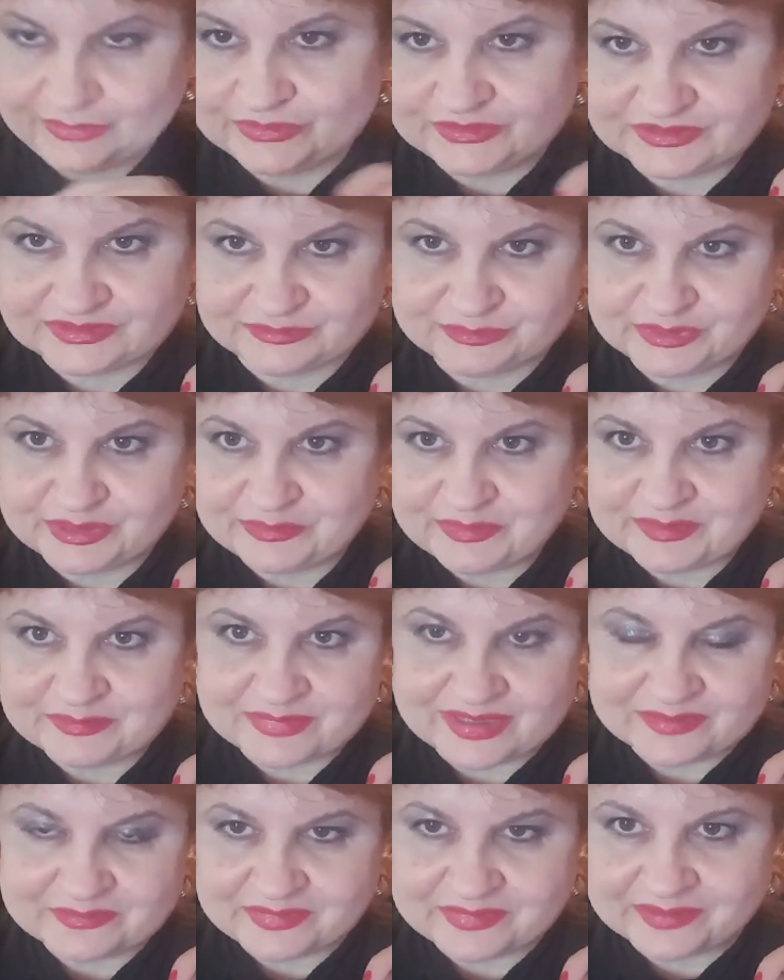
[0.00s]
Let's just bring
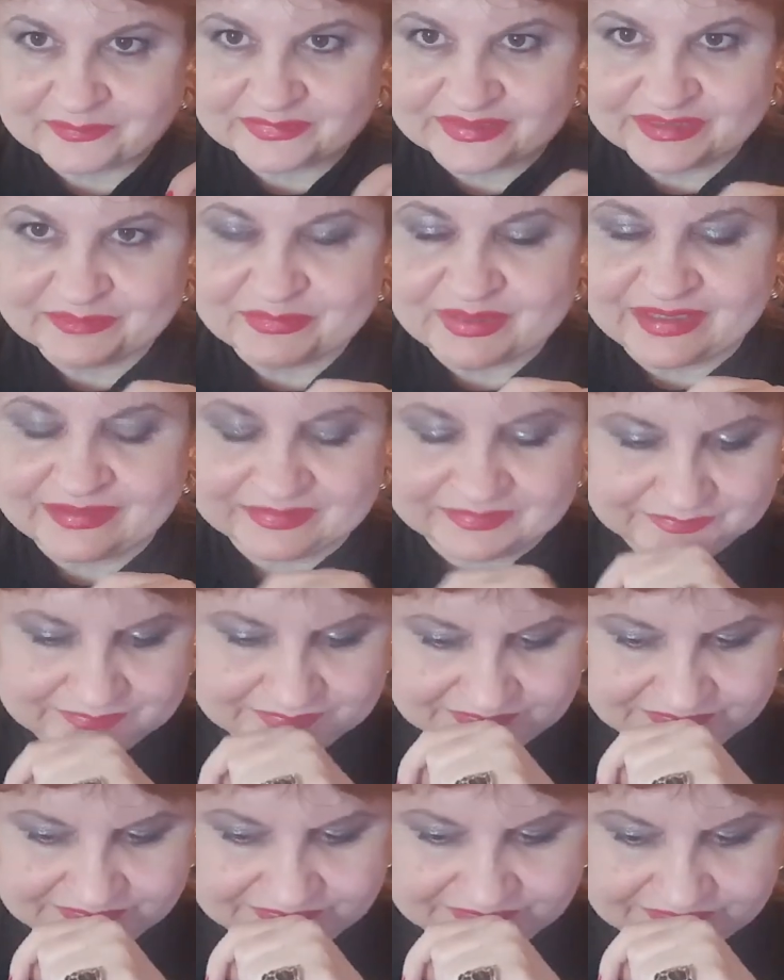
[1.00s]
me my memory back.
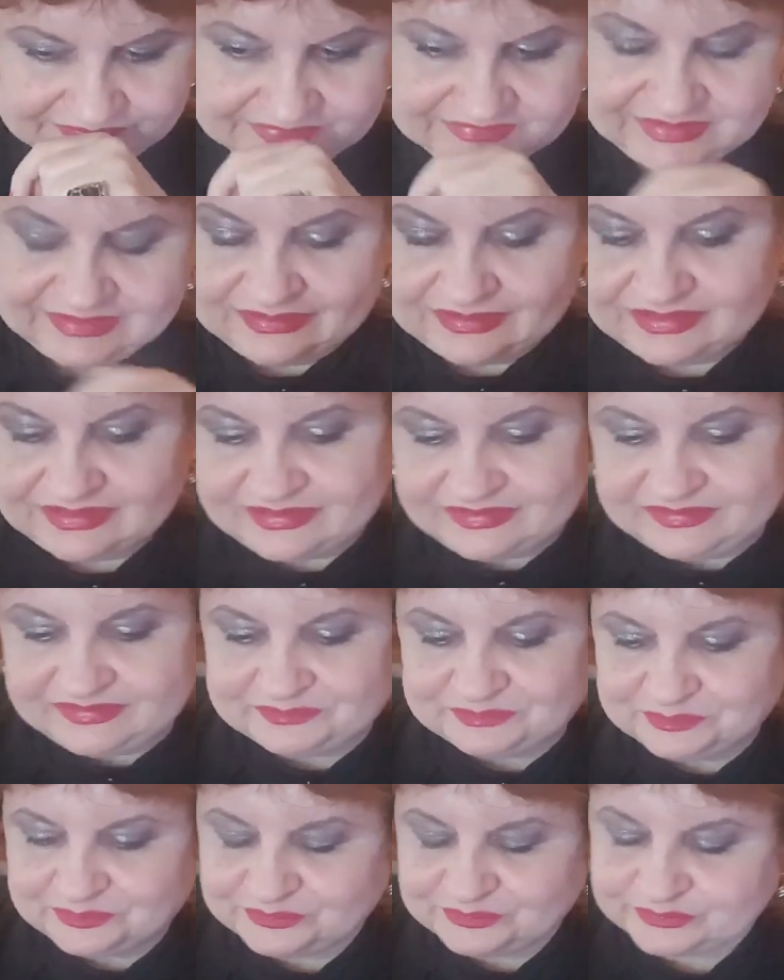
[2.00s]

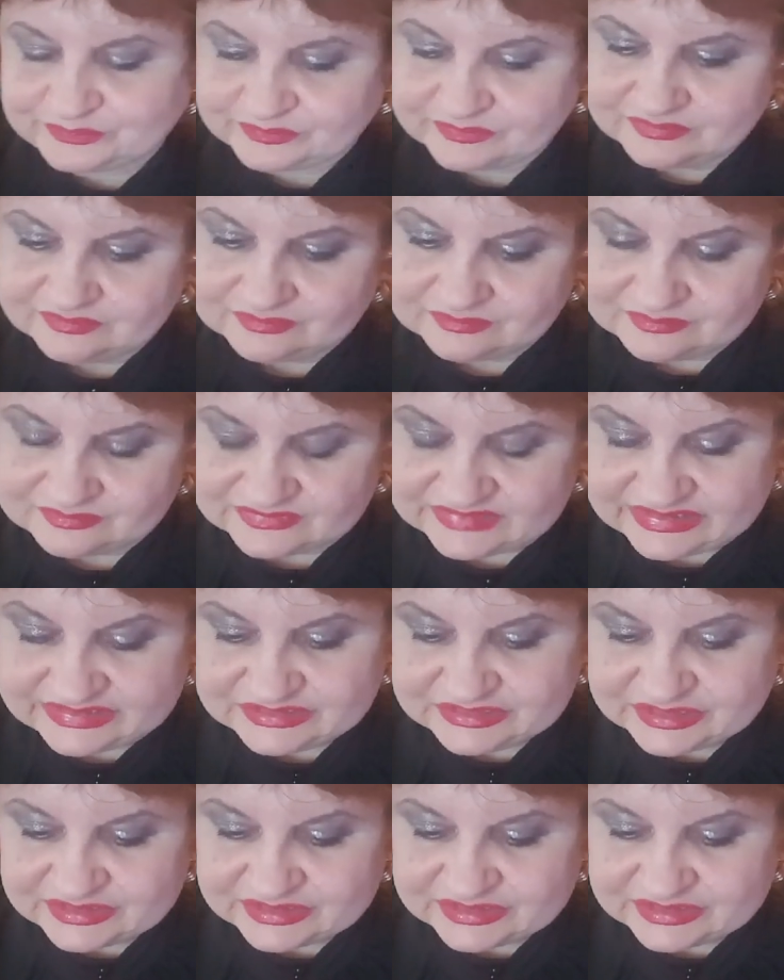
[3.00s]
The